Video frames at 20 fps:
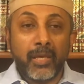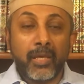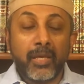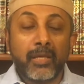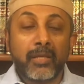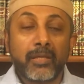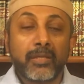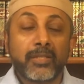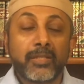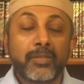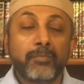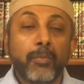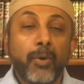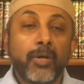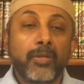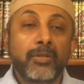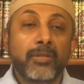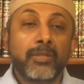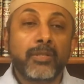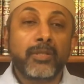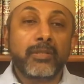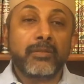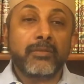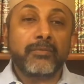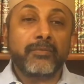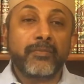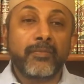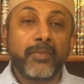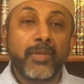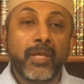he responded
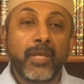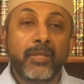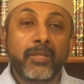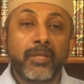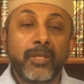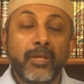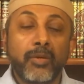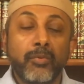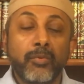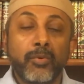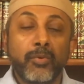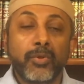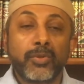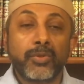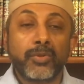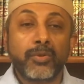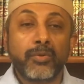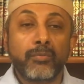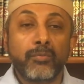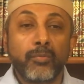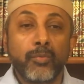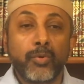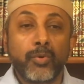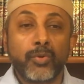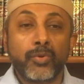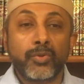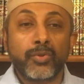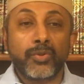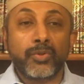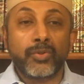that he was the
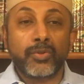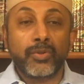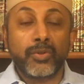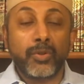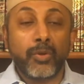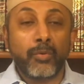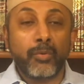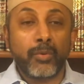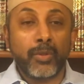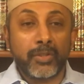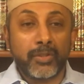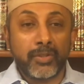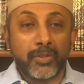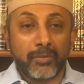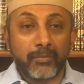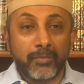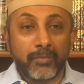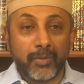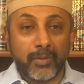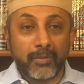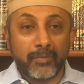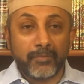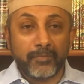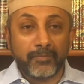most knowledgeable.